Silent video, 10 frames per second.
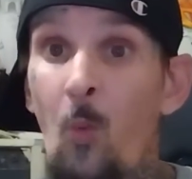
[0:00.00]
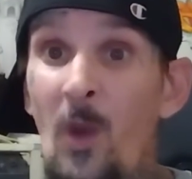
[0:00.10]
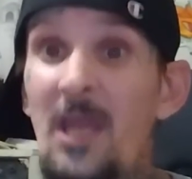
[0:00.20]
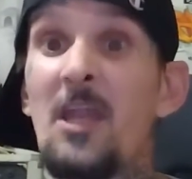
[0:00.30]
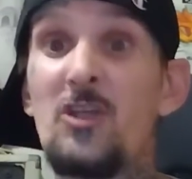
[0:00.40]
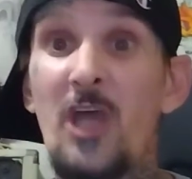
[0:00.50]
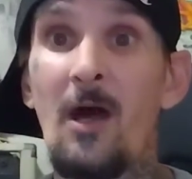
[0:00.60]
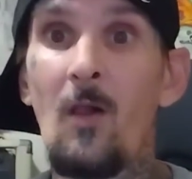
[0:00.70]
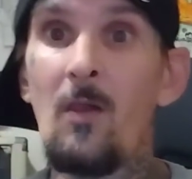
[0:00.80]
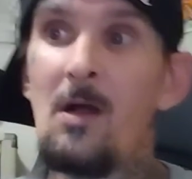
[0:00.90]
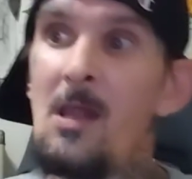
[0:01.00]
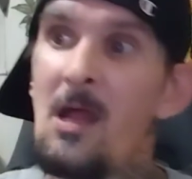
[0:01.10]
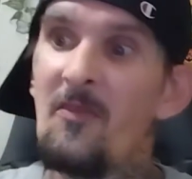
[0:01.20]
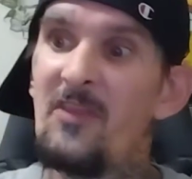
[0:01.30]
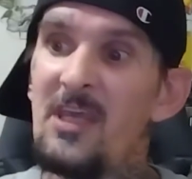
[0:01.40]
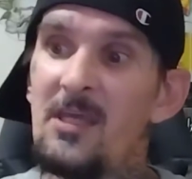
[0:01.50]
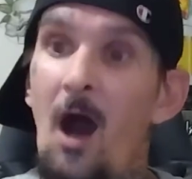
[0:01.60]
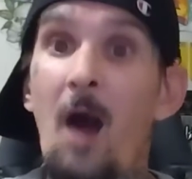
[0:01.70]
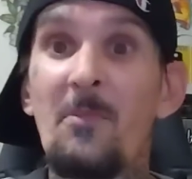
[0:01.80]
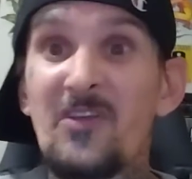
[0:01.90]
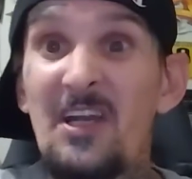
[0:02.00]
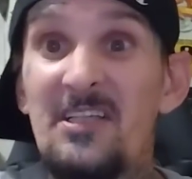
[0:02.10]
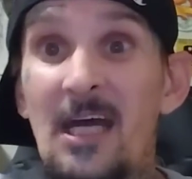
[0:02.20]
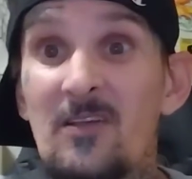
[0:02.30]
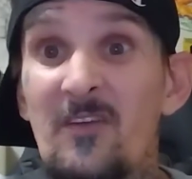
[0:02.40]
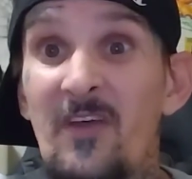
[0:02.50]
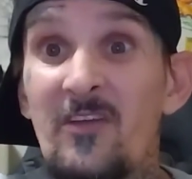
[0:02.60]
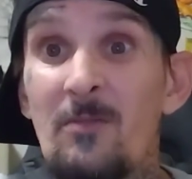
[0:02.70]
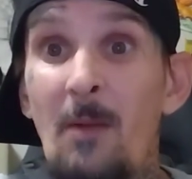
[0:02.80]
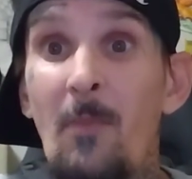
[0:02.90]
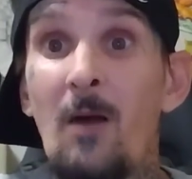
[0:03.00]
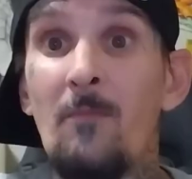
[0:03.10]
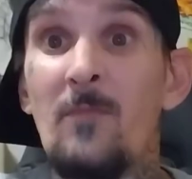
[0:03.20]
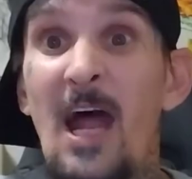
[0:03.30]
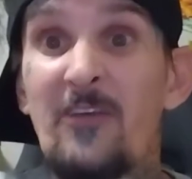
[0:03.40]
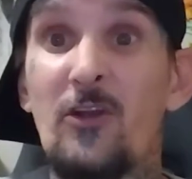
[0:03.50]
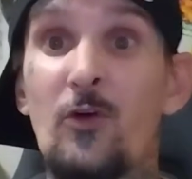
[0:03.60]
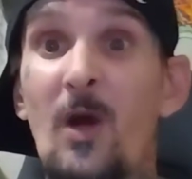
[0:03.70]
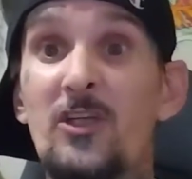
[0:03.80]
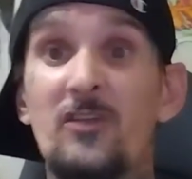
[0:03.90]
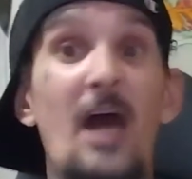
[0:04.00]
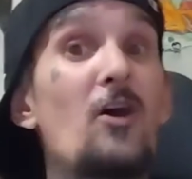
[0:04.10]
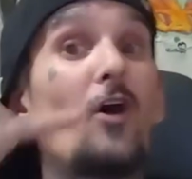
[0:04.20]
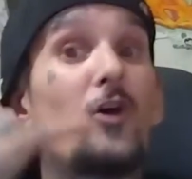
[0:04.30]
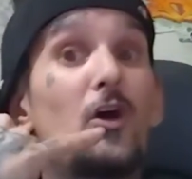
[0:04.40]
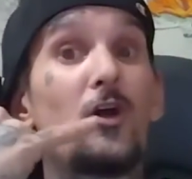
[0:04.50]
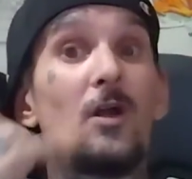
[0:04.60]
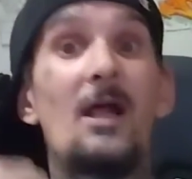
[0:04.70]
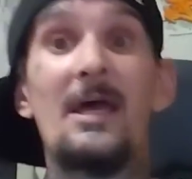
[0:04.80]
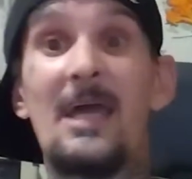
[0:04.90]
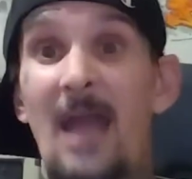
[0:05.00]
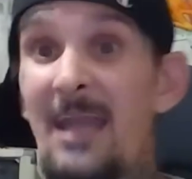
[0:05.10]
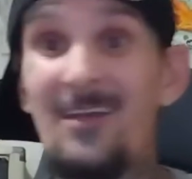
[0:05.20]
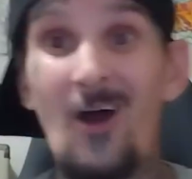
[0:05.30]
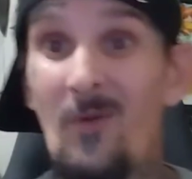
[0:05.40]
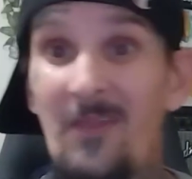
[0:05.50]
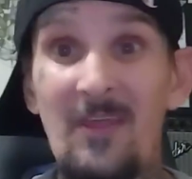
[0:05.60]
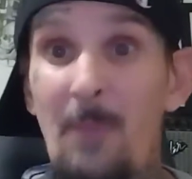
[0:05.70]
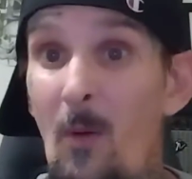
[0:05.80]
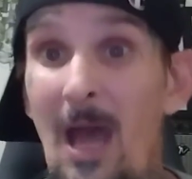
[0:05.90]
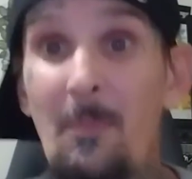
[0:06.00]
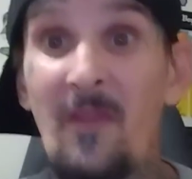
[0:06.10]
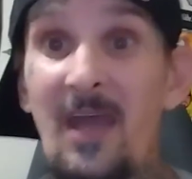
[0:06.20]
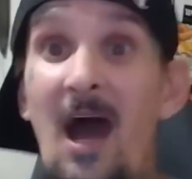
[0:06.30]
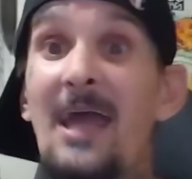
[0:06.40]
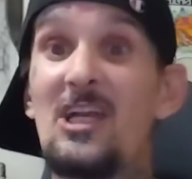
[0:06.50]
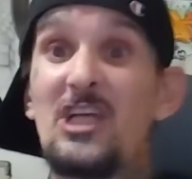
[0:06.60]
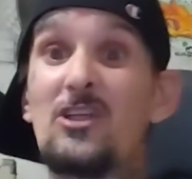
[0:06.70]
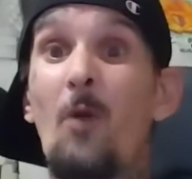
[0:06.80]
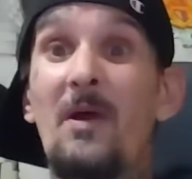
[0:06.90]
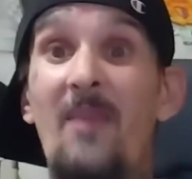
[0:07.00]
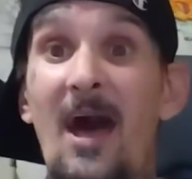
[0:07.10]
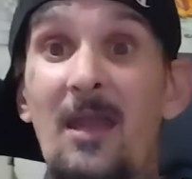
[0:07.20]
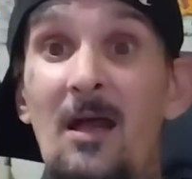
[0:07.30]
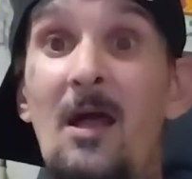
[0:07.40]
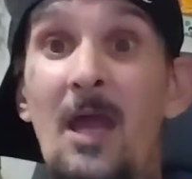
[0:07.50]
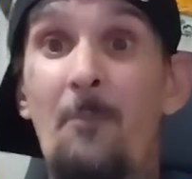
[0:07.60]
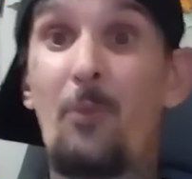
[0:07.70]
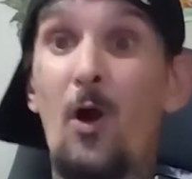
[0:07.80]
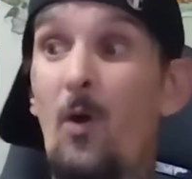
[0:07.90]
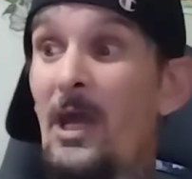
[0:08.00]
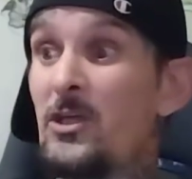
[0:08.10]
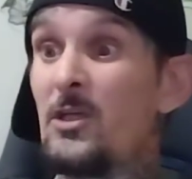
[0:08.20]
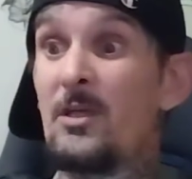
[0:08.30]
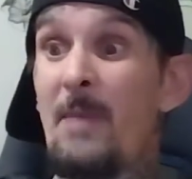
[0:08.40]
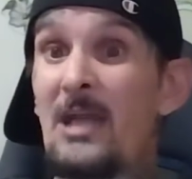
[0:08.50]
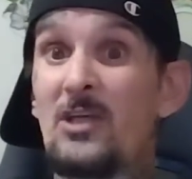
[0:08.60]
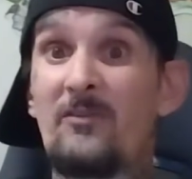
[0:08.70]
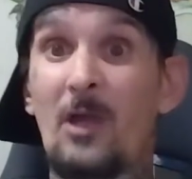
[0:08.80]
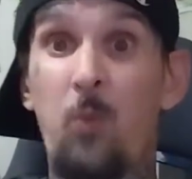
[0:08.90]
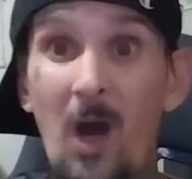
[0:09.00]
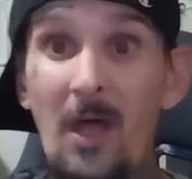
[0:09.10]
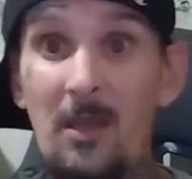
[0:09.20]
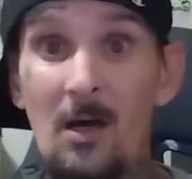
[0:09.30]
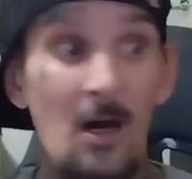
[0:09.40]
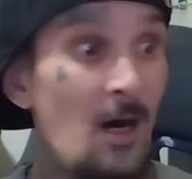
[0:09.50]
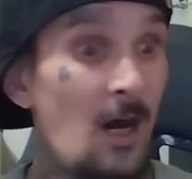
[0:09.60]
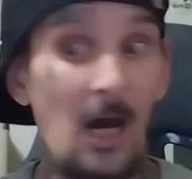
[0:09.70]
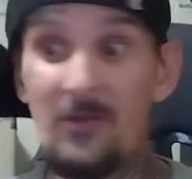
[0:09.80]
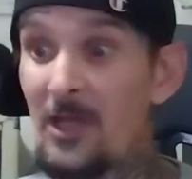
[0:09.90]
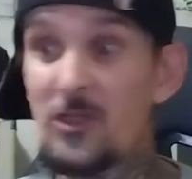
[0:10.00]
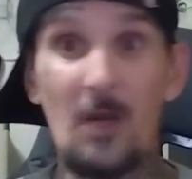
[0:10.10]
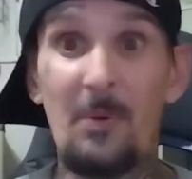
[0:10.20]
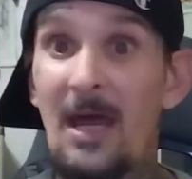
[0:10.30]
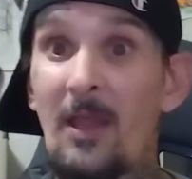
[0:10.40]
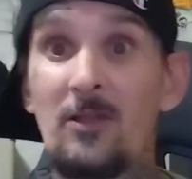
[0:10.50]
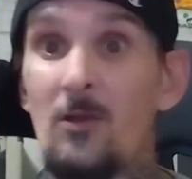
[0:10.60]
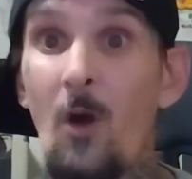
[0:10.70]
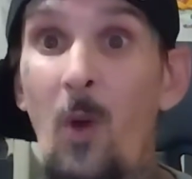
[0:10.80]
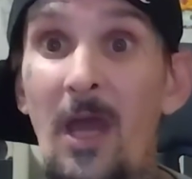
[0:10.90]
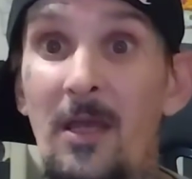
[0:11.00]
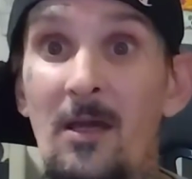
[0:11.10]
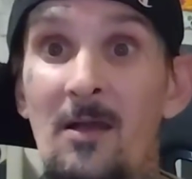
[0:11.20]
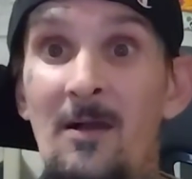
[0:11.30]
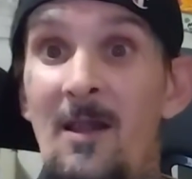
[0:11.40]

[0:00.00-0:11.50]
went into jail. The homicide detectives visited my mom, asking her questions. I called her, and I didn't know anything about what happened to the guy. And she told me that. And bro, I guess you can imagine, I was like, what? I was like tripping out, like, no way.